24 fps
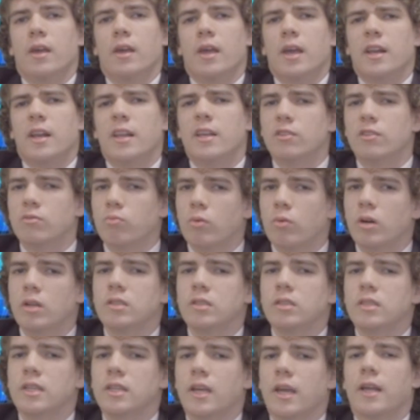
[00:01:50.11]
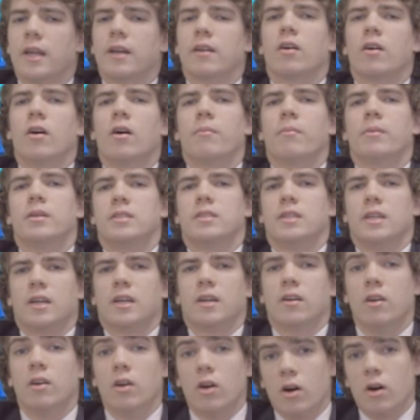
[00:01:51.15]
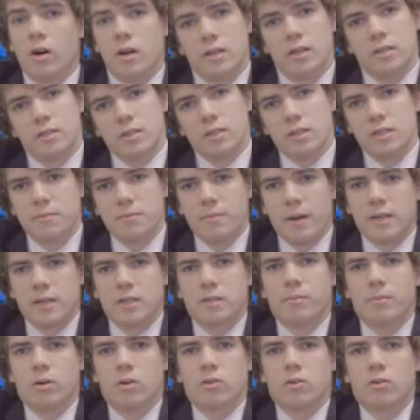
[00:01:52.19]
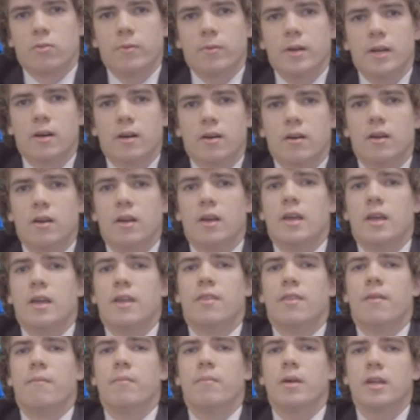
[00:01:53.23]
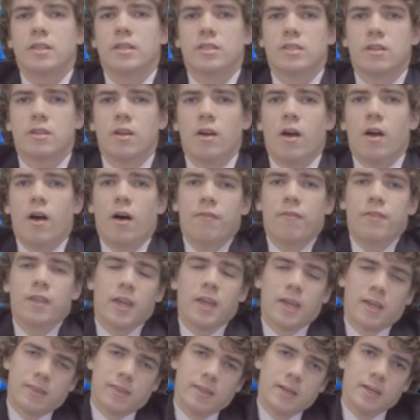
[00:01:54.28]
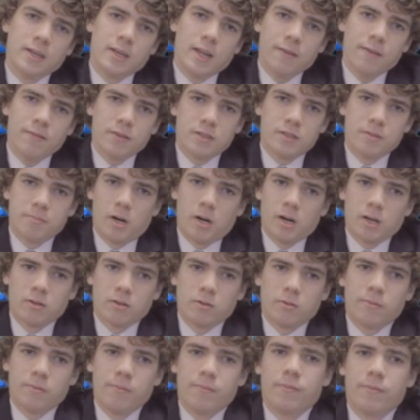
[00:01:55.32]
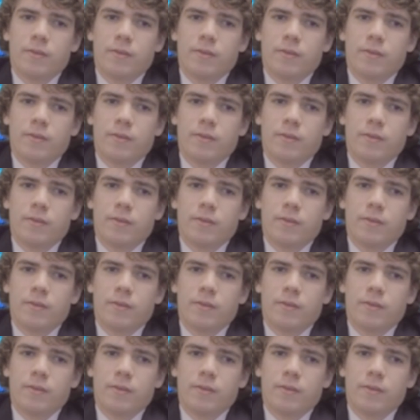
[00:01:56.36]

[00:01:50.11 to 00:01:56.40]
and he is once again commenting on his son's basketball career in the midst of the Anthony Davis debacle.